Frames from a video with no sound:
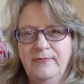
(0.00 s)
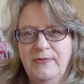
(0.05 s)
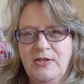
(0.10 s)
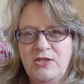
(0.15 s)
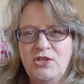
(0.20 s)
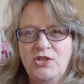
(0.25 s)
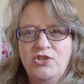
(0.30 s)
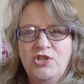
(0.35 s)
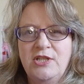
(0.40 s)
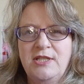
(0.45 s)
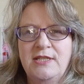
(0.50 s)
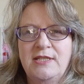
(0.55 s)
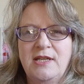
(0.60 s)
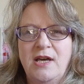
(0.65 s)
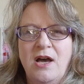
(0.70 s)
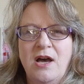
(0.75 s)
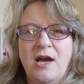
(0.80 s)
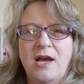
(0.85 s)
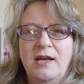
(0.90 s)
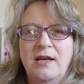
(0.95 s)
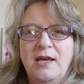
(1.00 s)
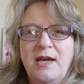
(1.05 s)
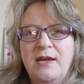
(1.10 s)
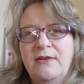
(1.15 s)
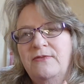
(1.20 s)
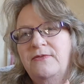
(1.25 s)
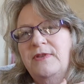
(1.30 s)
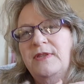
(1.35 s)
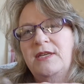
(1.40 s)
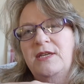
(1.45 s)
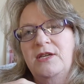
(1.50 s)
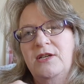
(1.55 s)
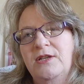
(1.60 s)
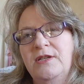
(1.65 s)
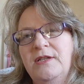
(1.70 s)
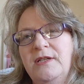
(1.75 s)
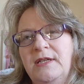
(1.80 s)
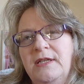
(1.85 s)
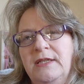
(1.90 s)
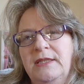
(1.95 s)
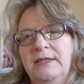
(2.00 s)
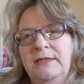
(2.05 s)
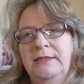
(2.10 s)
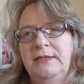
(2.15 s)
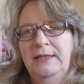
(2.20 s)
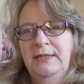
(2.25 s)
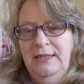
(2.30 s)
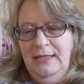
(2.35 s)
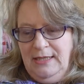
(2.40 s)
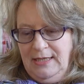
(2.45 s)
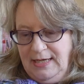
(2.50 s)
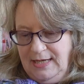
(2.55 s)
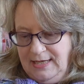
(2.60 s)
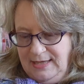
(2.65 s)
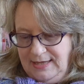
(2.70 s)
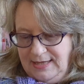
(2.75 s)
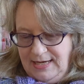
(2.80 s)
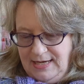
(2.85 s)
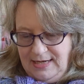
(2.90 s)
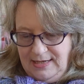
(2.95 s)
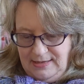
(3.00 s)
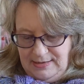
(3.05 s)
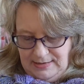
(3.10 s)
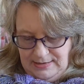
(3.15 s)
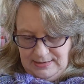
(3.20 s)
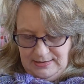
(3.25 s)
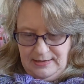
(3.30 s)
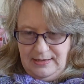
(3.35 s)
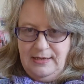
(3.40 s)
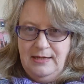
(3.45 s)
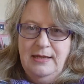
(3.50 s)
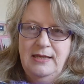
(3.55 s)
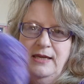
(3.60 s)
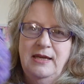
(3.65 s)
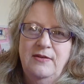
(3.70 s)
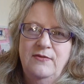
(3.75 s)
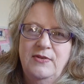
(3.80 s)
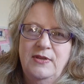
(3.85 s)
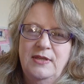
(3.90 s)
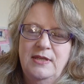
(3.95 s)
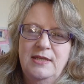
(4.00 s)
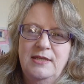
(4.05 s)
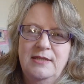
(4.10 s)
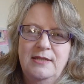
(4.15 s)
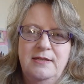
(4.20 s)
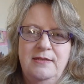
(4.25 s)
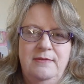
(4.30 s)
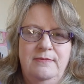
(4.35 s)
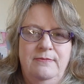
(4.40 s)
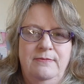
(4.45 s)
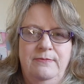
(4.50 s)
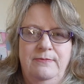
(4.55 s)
So just as a highlight for the yoke, and then having this